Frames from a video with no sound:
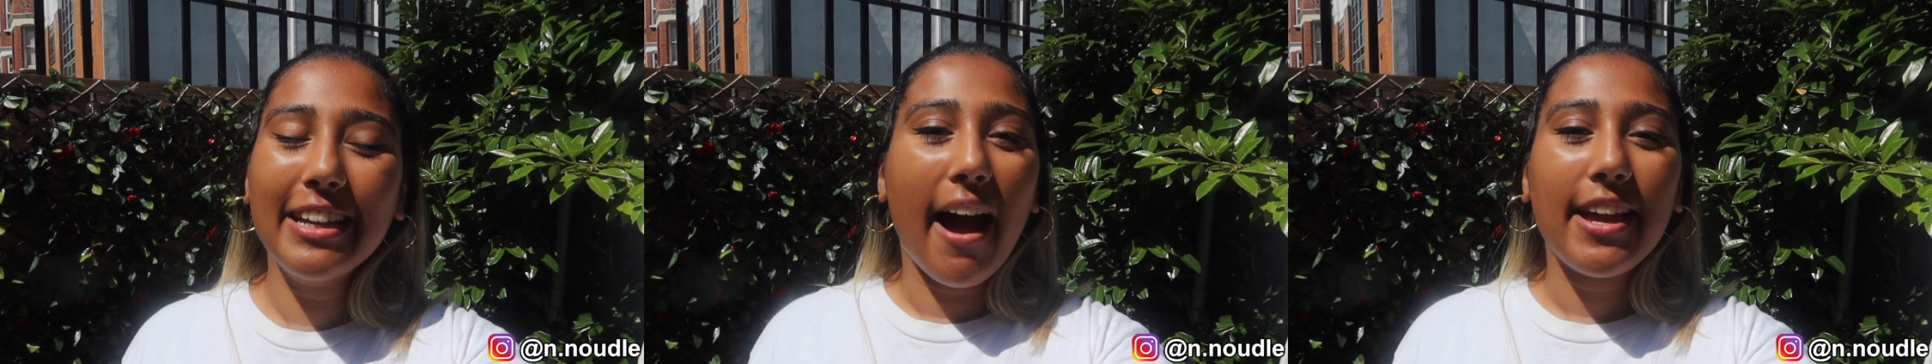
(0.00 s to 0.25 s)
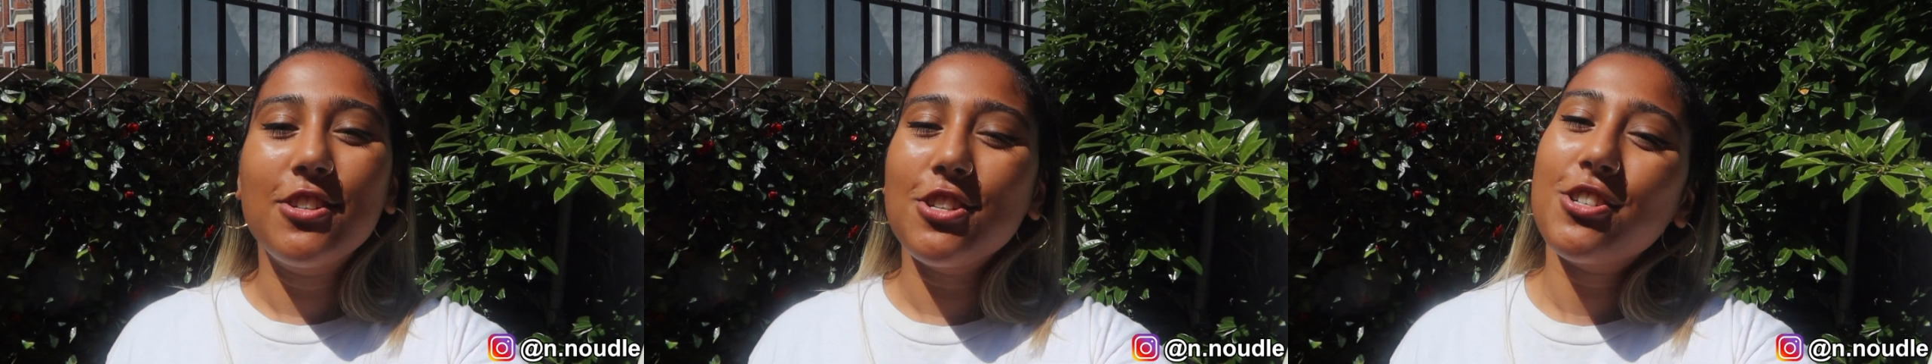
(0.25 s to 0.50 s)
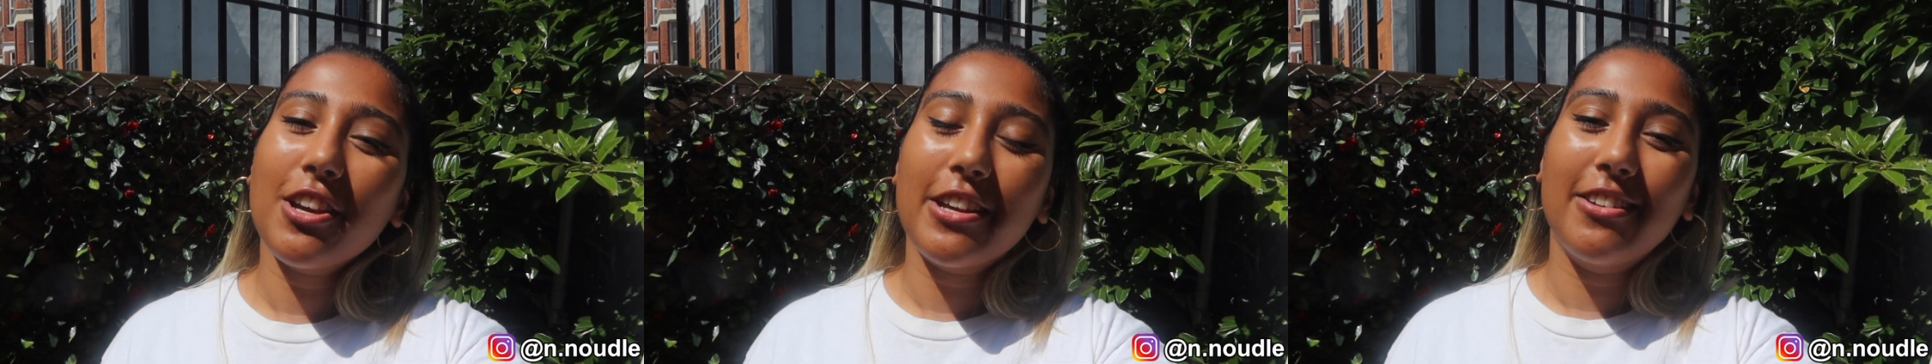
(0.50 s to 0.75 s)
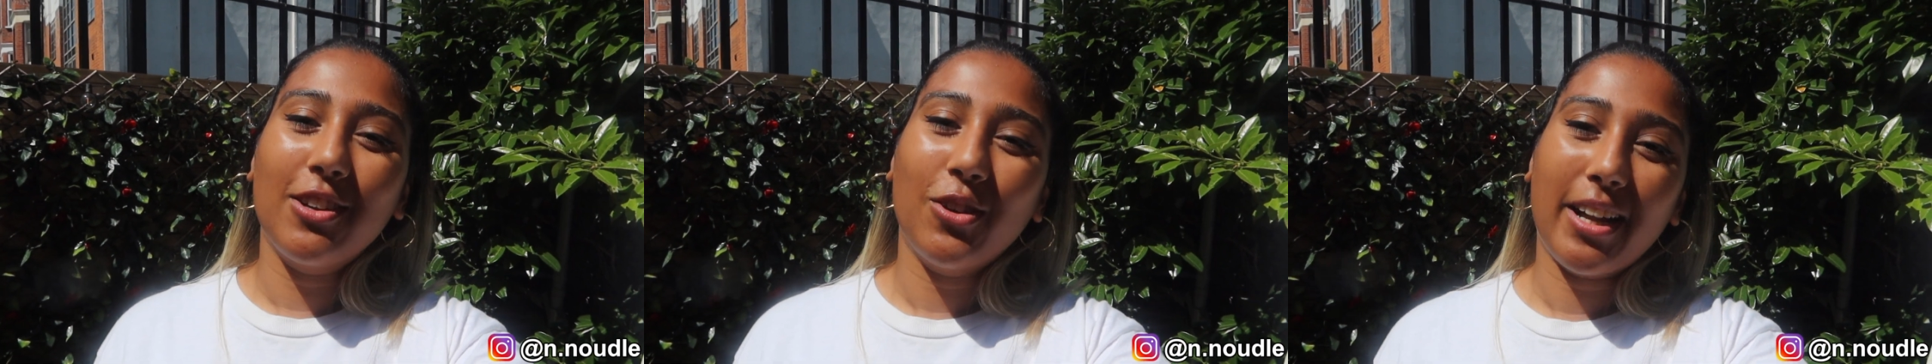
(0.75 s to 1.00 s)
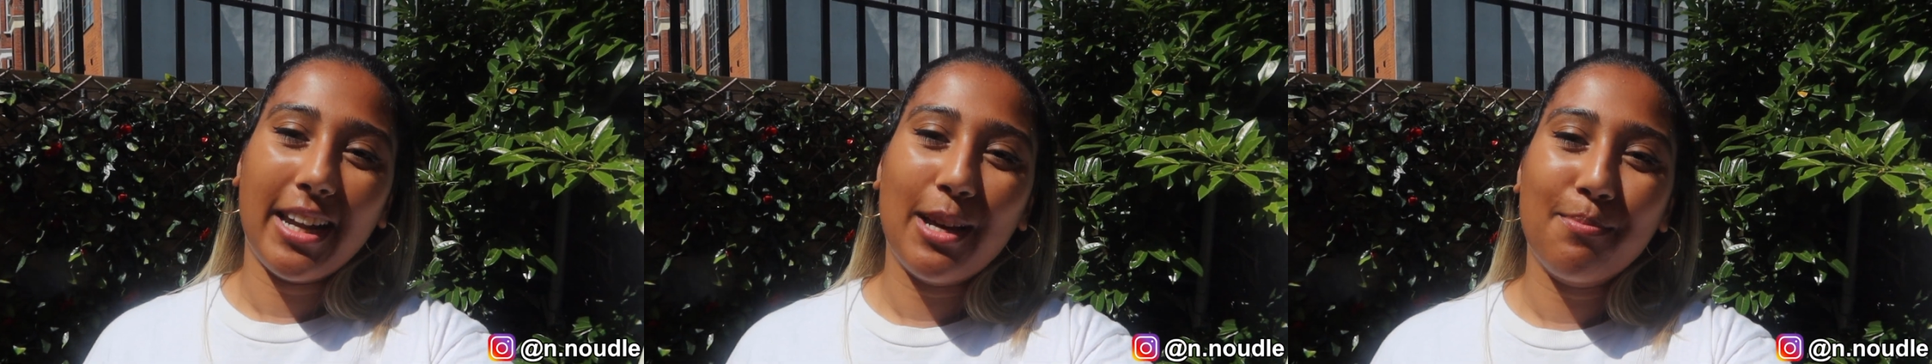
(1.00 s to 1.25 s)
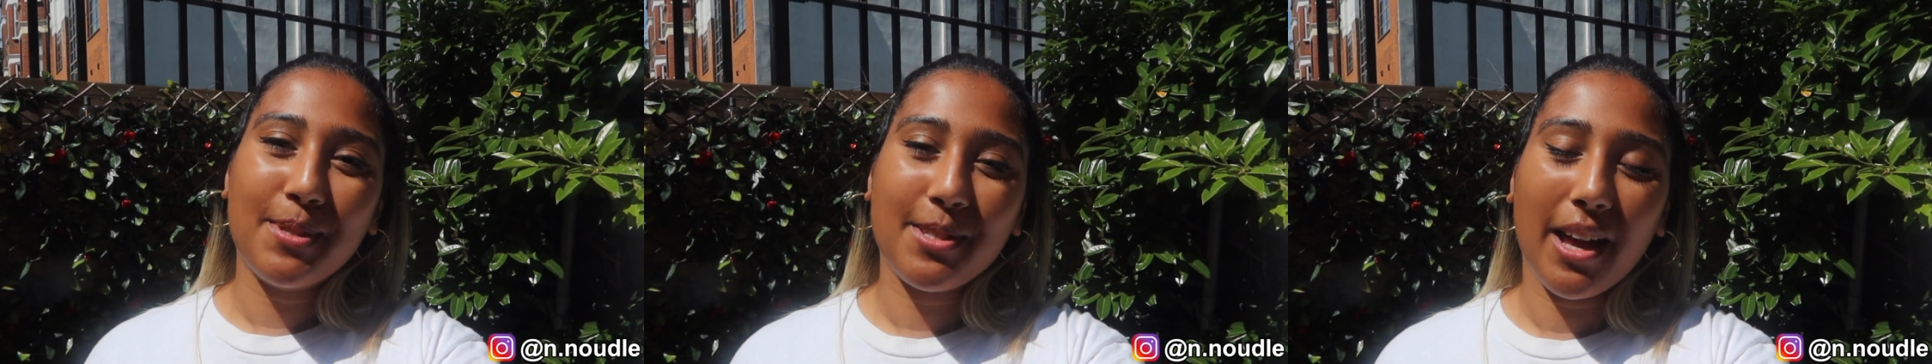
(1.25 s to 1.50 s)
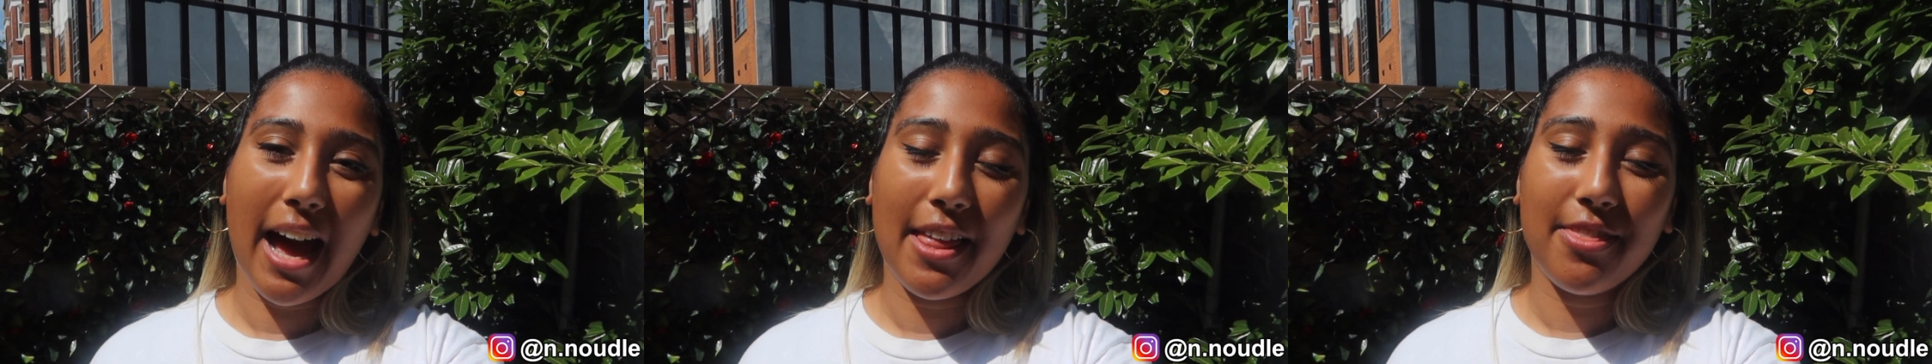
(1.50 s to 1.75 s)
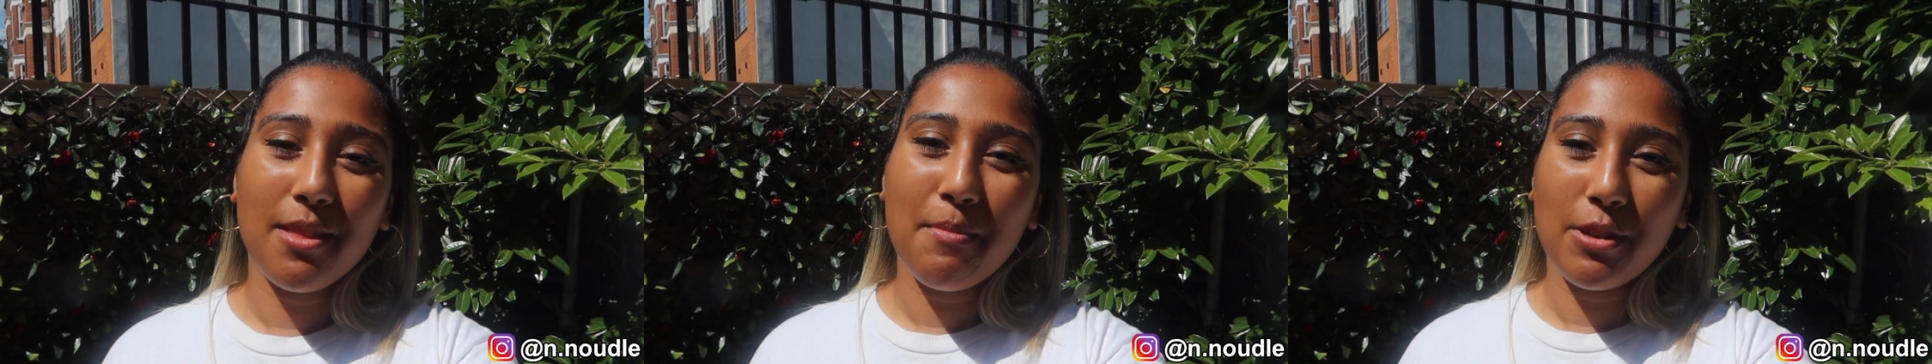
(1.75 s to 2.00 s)
I can show you little clips,
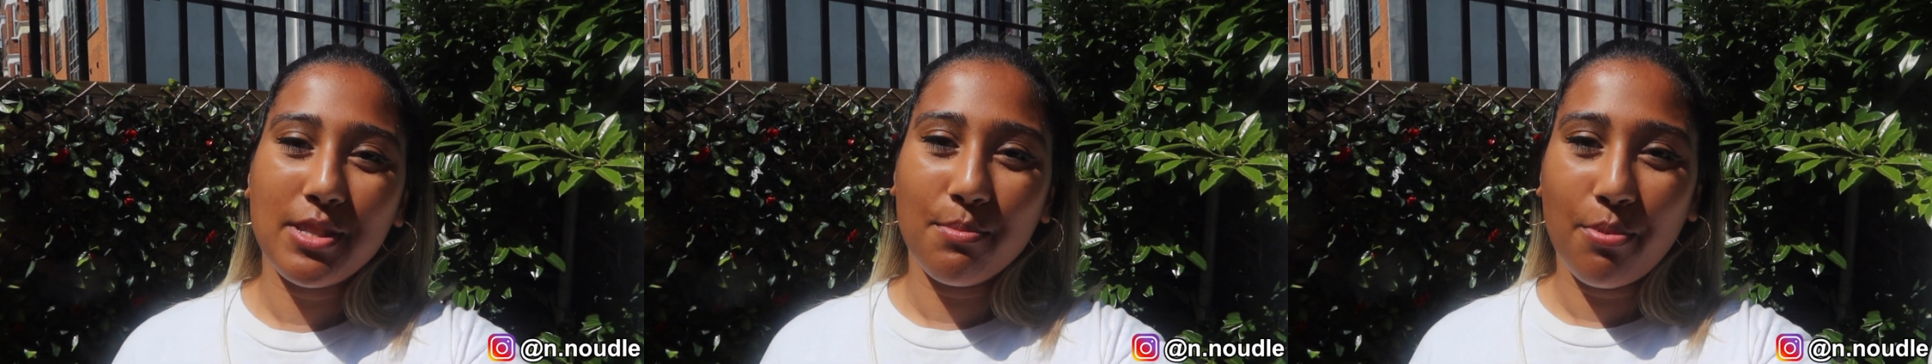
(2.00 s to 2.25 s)
and the most